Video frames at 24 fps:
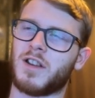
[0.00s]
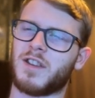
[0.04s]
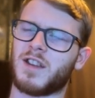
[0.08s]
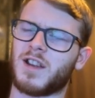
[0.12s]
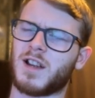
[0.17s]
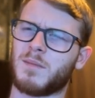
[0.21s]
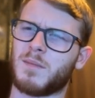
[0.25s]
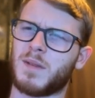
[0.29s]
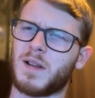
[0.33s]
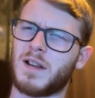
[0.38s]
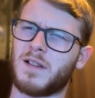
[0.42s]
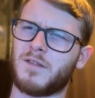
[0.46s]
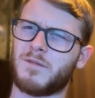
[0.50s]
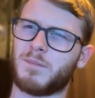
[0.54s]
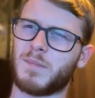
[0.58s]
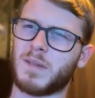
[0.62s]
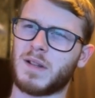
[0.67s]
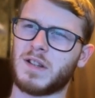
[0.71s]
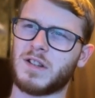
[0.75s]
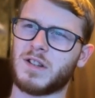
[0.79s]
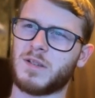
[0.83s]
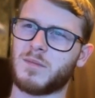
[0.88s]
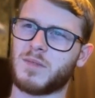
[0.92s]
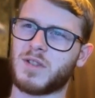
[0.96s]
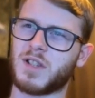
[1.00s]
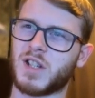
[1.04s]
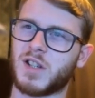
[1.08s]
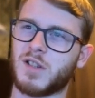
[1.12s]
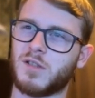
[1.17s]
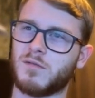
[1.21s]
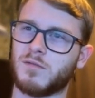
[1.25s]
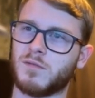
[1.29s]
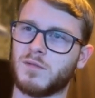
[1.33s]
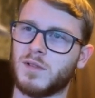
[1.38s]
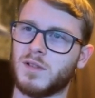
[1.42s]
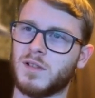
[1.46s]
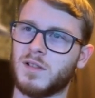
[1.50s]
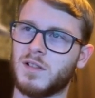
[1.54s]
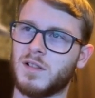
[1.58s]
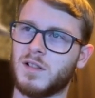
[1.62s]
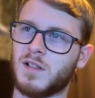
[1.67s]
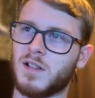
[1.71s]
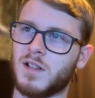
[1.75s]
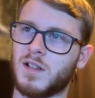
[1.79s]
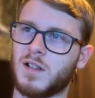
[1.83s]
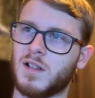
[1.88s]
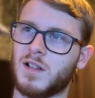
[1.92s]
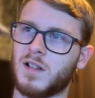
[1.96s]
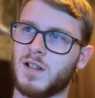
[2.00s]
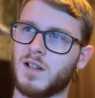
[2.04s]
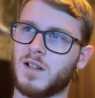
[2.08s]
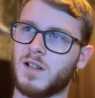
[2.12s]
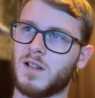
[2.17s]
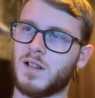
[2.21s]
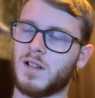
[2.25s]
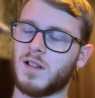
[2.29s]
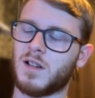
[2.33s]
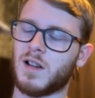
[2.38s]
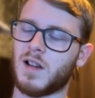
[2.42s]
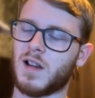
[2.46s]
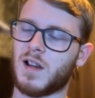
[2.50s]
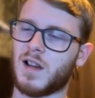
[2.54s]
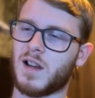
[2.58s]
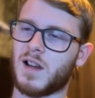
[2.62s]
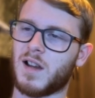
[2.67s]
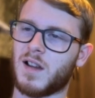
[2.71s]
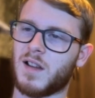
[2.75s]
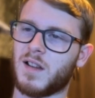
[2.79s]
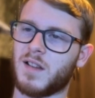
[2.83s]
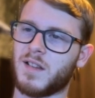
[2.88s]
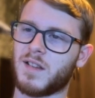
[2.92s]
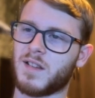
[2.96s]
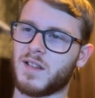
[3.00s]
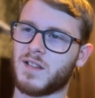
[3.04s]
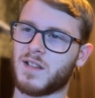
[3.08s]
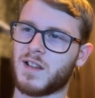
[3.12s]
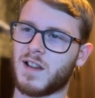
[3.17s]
I think I might have beat them too. And